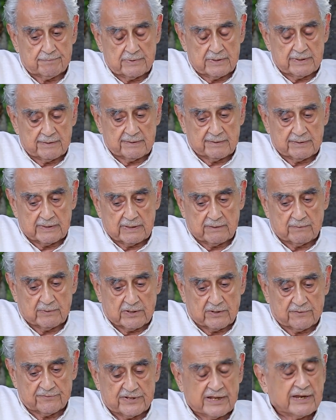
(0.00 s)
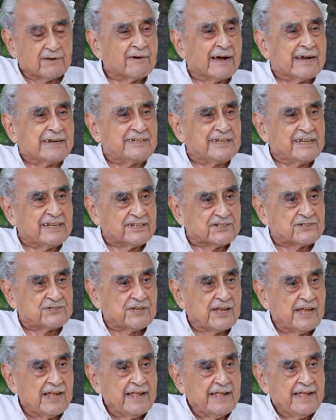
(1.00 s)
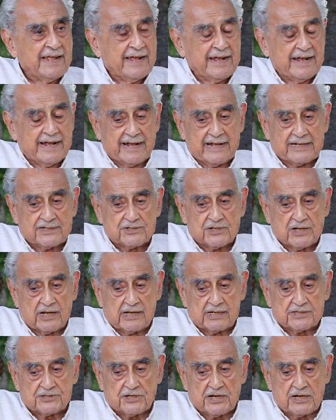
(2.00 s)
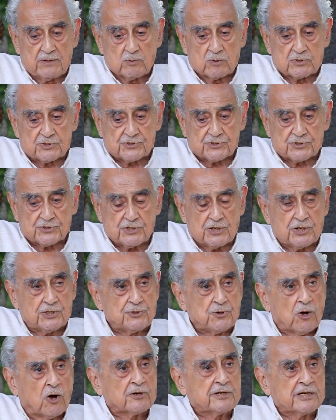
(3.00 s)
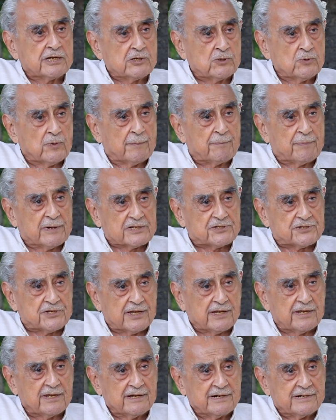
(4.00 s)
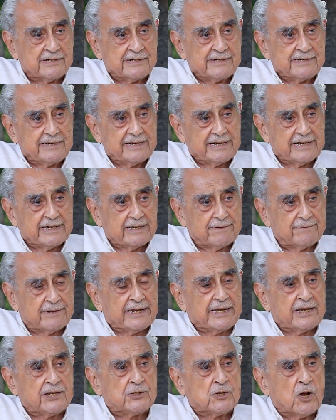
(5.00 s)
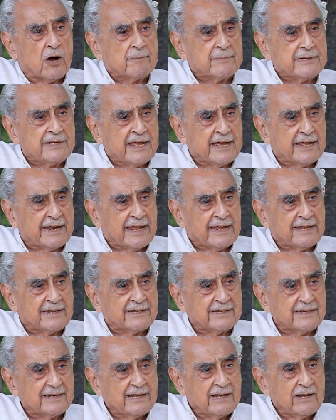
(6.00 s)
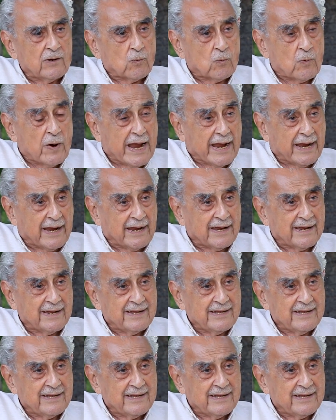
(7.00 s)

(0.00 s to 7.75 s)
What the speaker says: invitees, and she was talking to a person in a very domineering way.